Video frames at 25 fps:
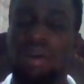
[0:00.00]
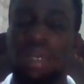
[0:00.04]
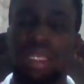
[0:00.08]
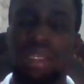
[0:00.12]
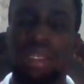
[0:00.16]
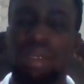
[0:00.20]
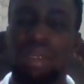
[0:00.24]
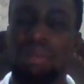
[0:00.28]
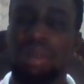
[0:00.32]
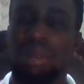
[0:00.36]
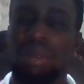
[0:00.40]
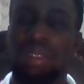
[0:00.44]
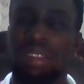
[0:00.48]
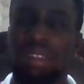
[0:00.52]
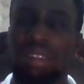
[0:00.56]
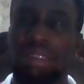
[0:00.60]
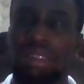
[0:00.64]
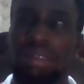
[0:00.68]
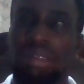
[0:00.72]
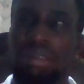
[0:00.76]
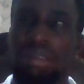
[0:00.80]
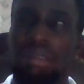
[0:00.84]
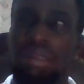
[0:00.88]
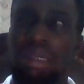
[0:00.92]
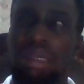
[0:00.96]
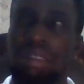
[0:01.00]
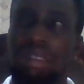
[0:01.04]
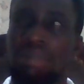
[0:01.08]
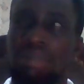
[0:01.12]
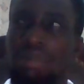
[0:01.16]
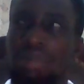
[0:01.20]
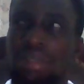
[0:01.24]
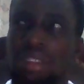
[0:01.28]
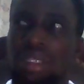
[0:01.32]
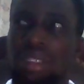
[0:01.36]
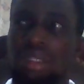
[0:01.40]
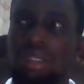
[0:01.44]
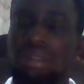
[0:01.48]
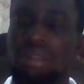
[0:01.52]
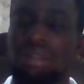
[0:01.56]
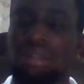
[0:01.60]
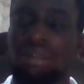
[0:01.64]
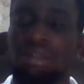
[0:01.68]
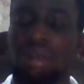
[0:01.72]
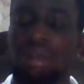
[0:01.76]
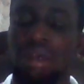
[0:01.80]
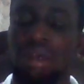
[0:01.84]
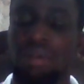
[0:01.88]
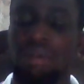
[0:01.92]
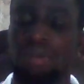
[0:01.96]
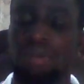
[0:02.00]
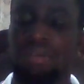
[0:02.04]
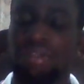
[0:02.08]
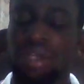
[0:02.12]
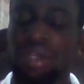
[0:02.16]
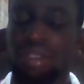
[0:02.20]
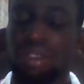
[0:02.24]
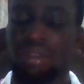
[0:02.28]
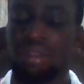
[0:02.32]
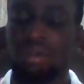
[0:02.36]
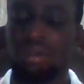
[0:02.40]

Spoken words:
I think about the 90% above that.